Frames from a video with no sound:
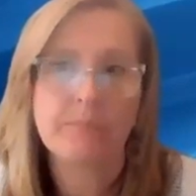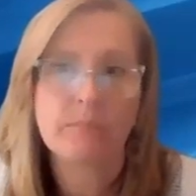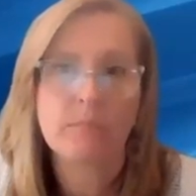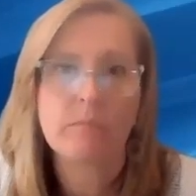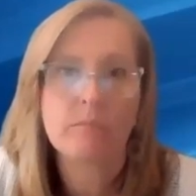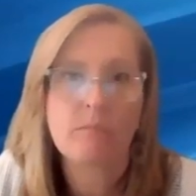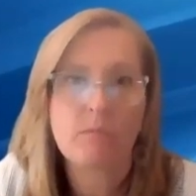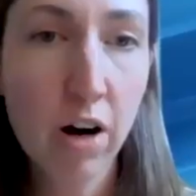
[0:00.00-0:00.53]

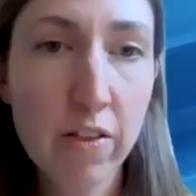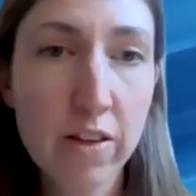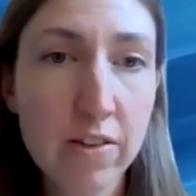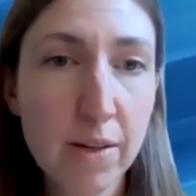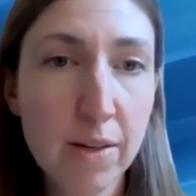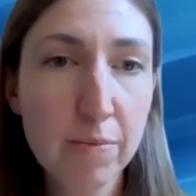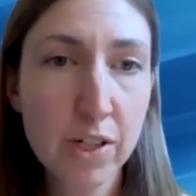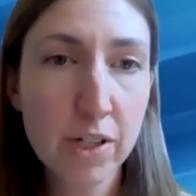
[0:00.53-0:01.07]
And what are the
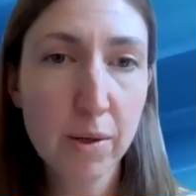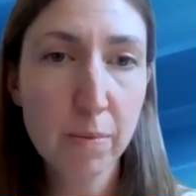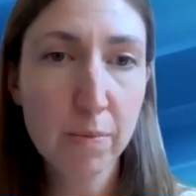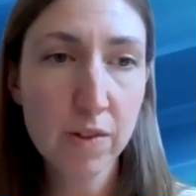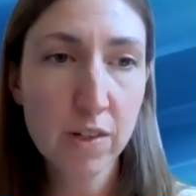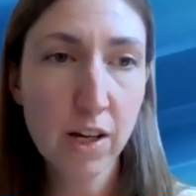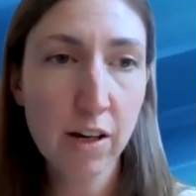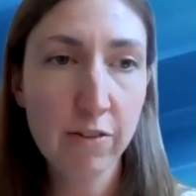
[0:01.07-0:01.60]

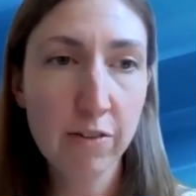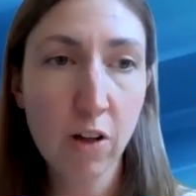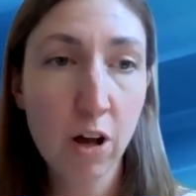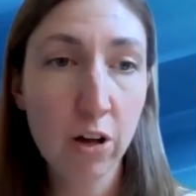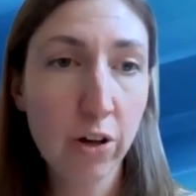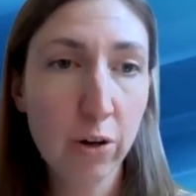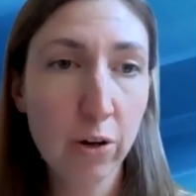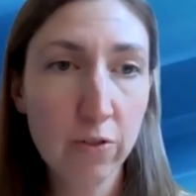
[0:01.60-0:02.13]
symptoms of
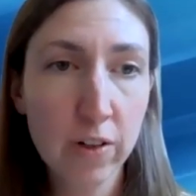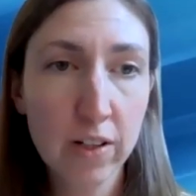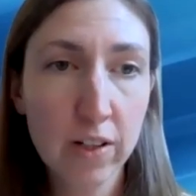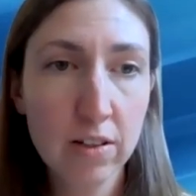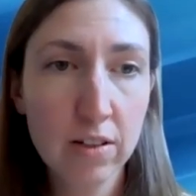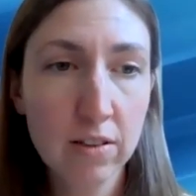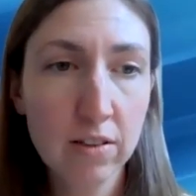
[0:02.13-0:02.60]
long COVID?